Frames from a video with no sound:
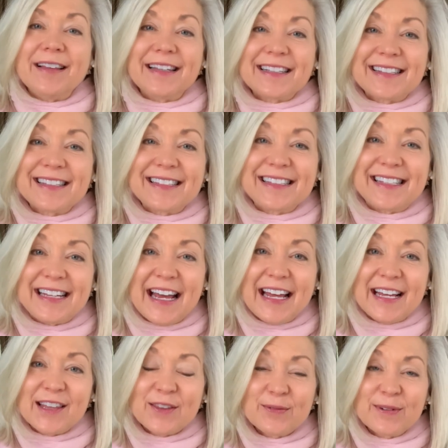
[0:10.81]
This is
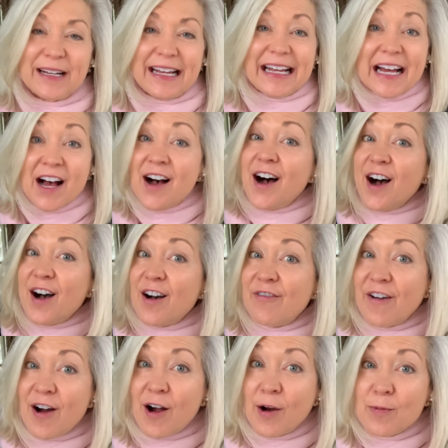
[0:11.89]
day three
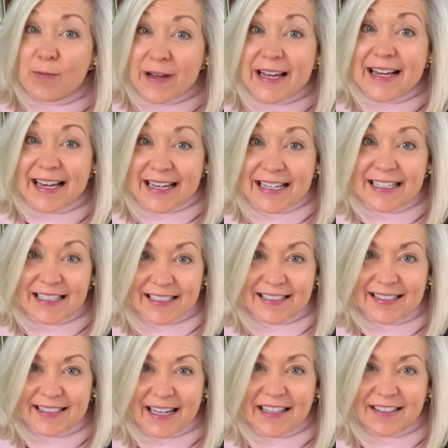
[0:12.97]
of our week in
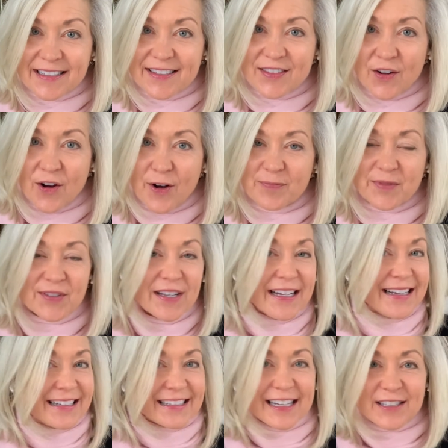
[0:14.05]
Ascent Psalms.
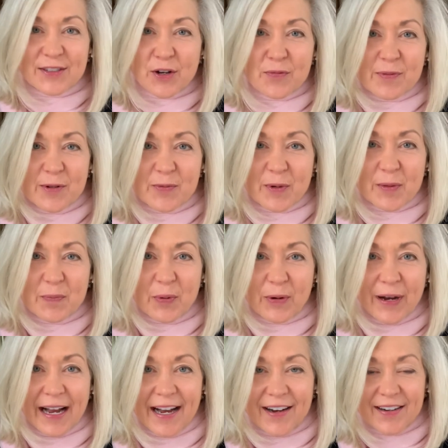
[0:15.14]
Let's open with
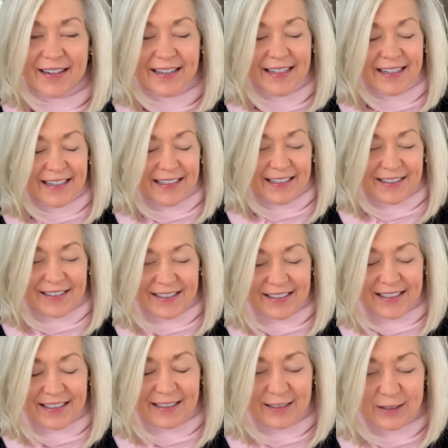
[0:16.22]
prayer.
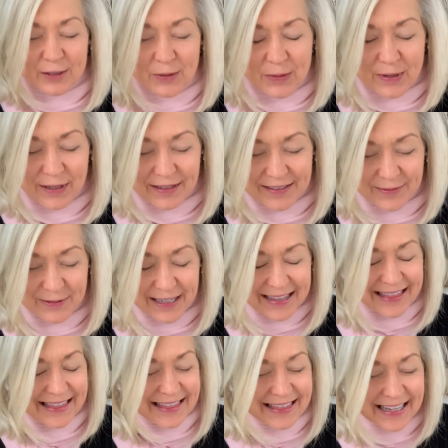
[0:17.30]
Ah, oh, Lord, we
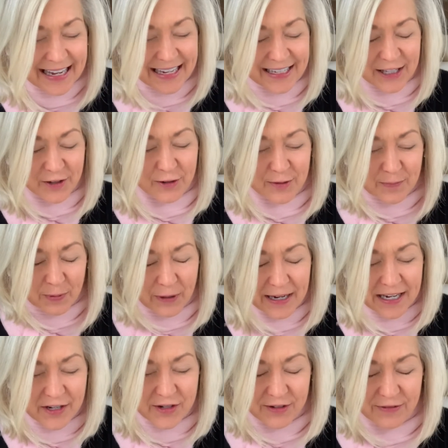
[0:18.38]
thank you and
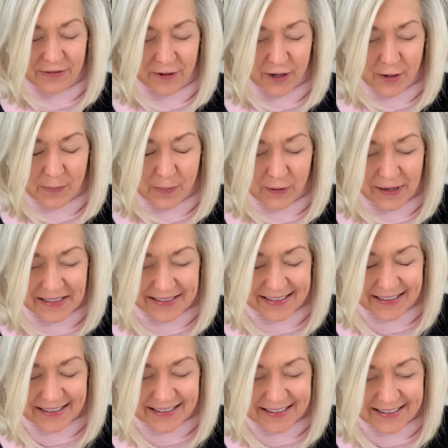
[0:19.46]
praise you for your
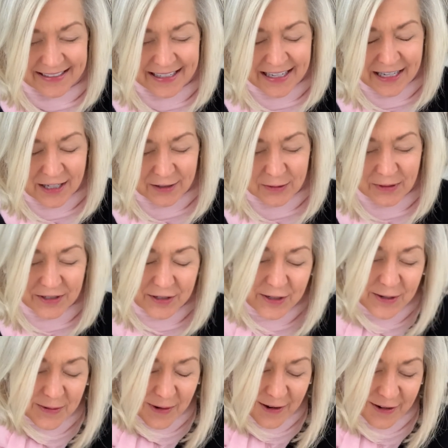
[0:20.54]
presence. Lord,
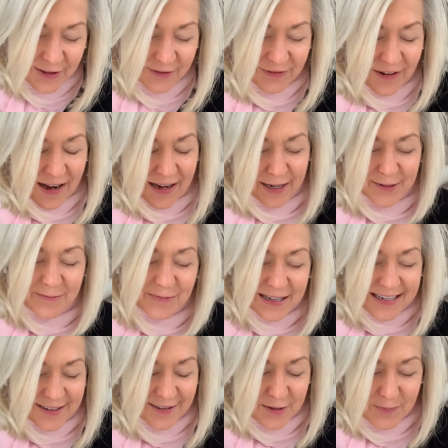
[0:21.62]
you are the vine,
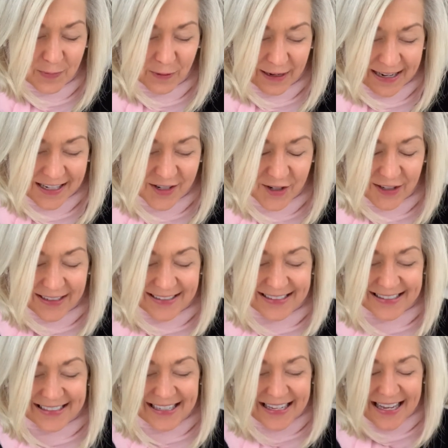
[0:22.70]
we are the
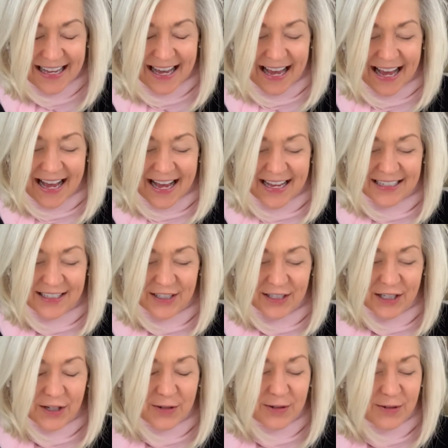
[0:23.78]
branches, and
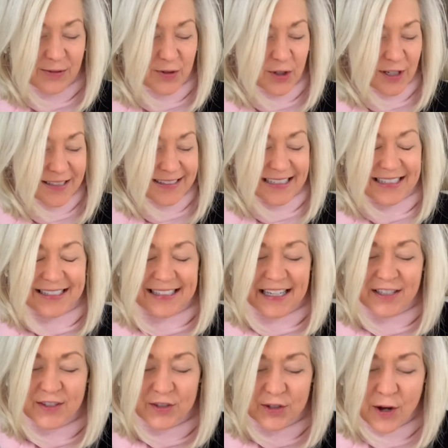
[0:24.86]
you just
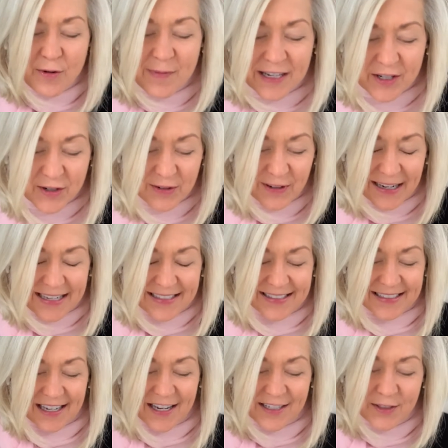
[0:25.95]
extend so much grace
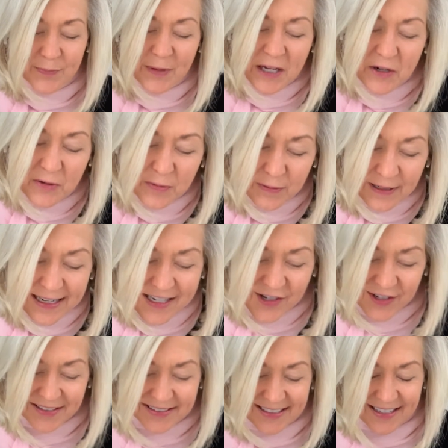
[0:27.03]
to us. Be
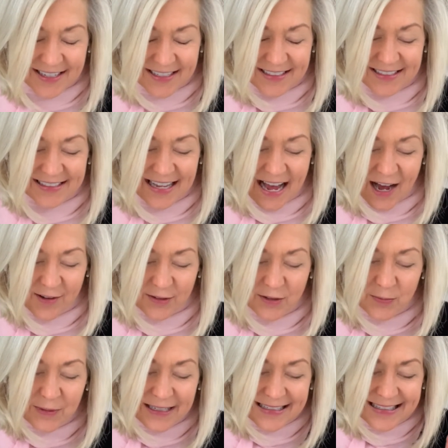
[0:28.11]
gracious to us now
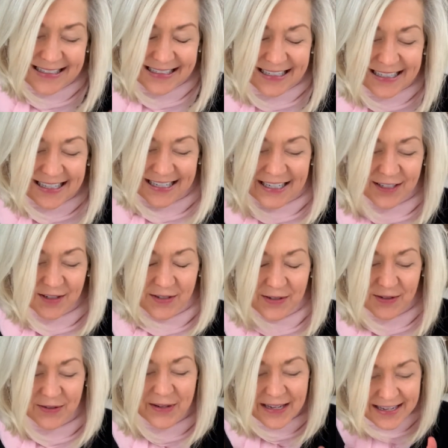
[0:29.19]
as we dig
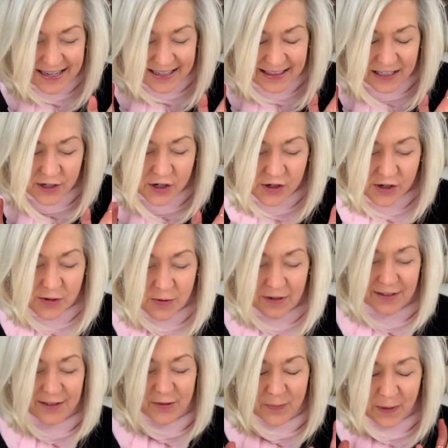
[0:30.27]
into this
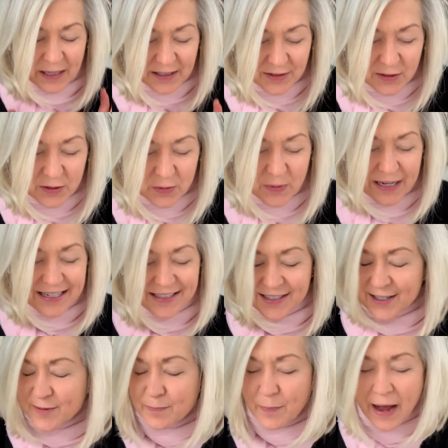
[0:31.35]
short but sweet
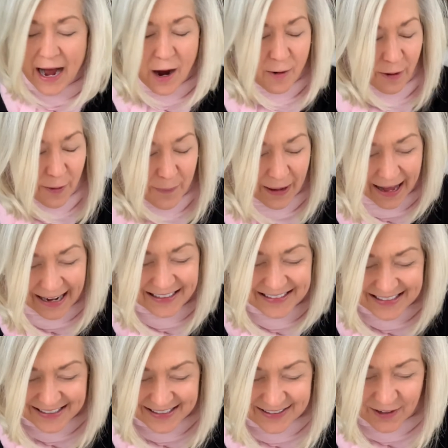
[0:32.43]
and
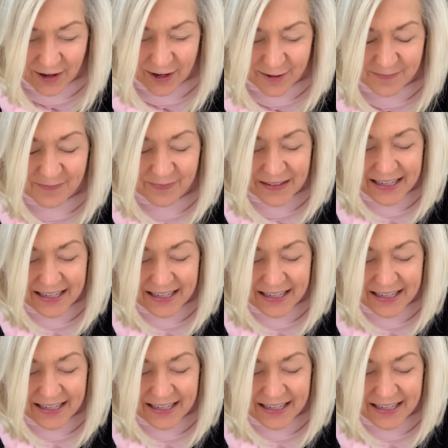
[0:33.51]
power-packed psalm.